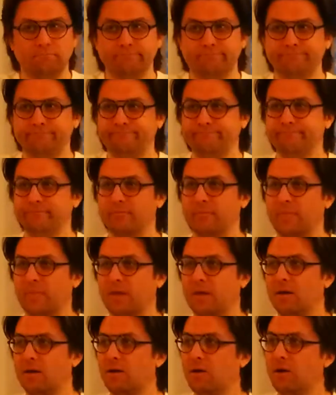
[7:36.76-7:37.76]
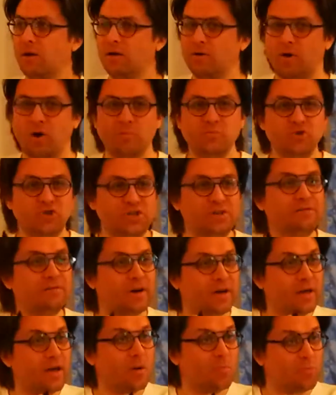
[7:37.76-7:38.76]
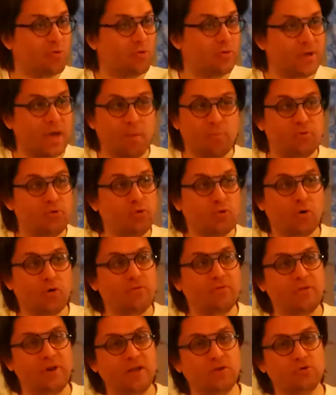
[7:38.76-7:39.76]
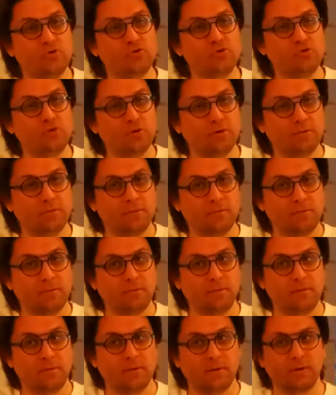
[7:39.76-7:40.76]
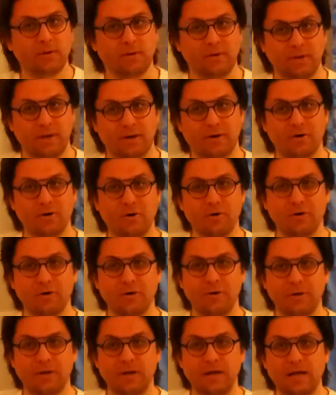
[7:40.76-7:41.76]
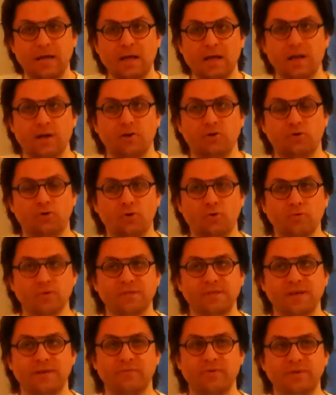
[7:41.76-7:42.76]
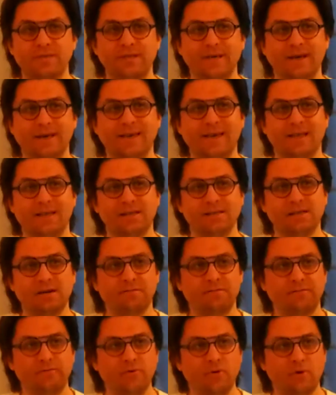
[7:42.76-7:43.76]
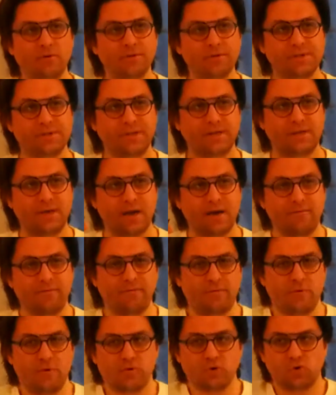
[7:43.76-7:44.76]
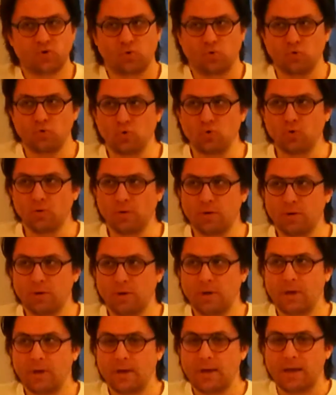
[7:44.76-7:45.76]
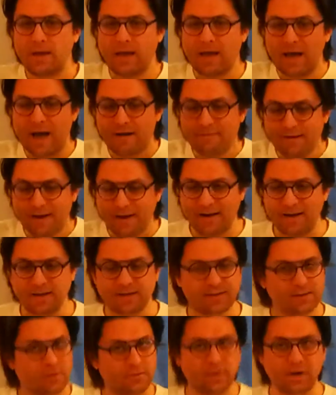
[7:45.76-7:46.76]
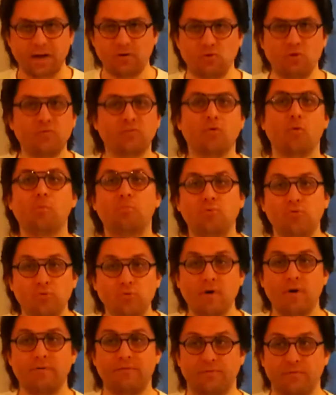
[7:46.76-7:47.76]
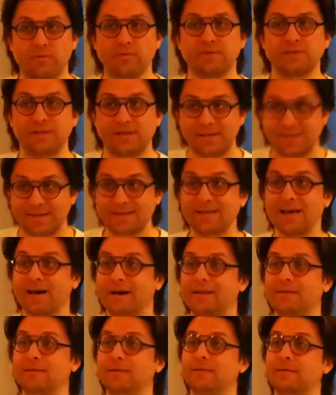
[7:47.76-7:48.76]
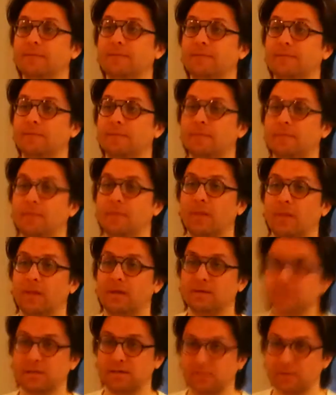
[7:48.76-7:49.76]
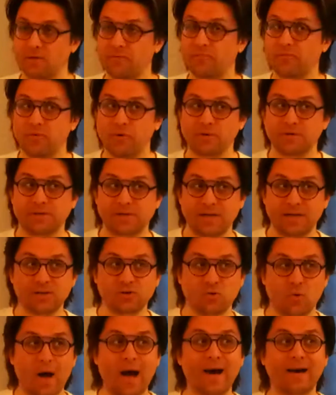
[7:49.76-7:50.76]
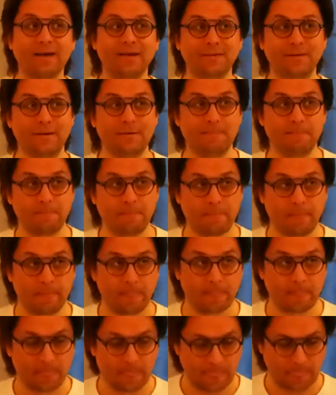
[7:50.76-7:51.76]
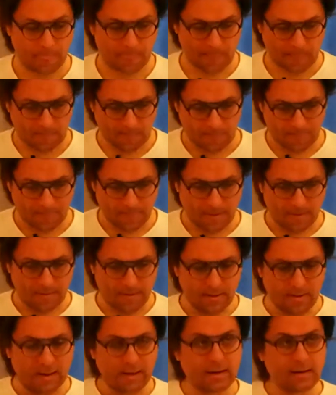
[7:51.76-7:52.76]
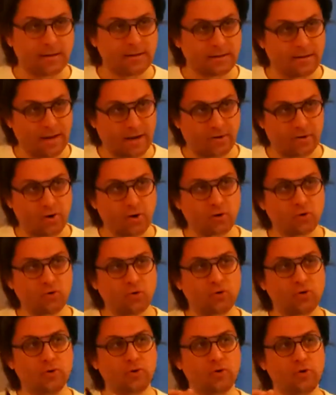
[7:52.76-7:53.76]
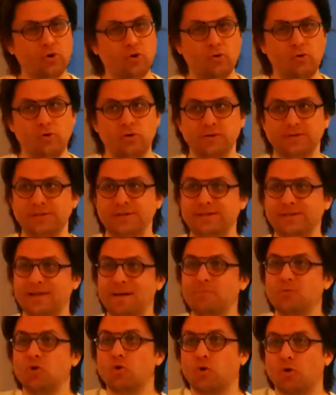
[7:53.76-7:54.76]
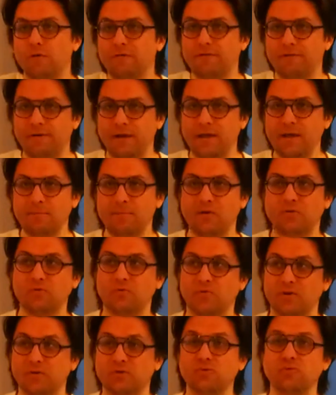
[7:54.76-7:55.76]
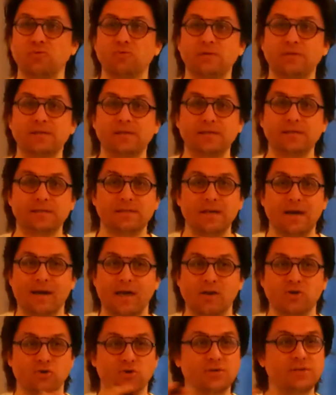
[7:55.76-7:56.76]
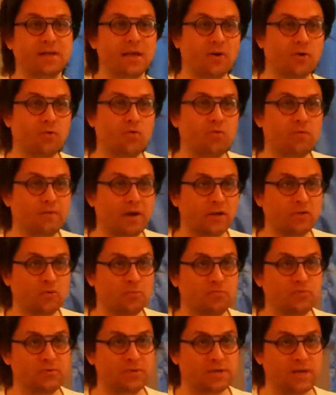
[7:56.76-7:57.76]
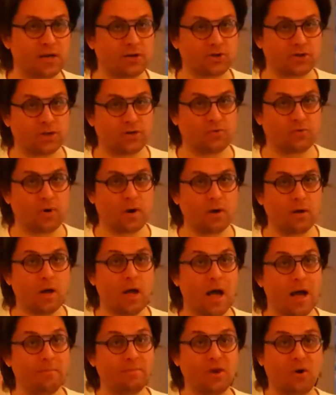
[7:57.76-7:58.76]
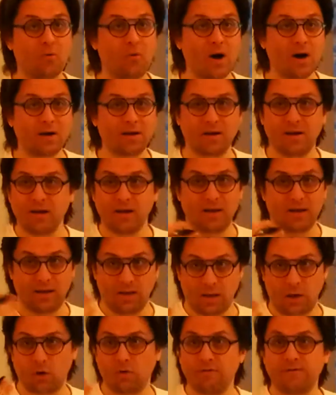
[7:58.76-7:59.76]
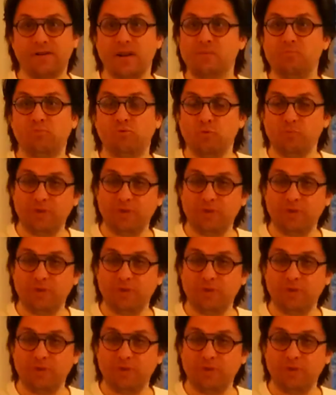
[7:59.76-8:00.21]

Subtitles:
as a dust, and then you will not have the reflection of the lake anymore. The lake will be like frozen, you don't have any reflection on it. So it means that there are influences that are influencing your water with the ashes that will not influence your water anymore, that these influences are stopped. Okay? So the system of reflection, you know, if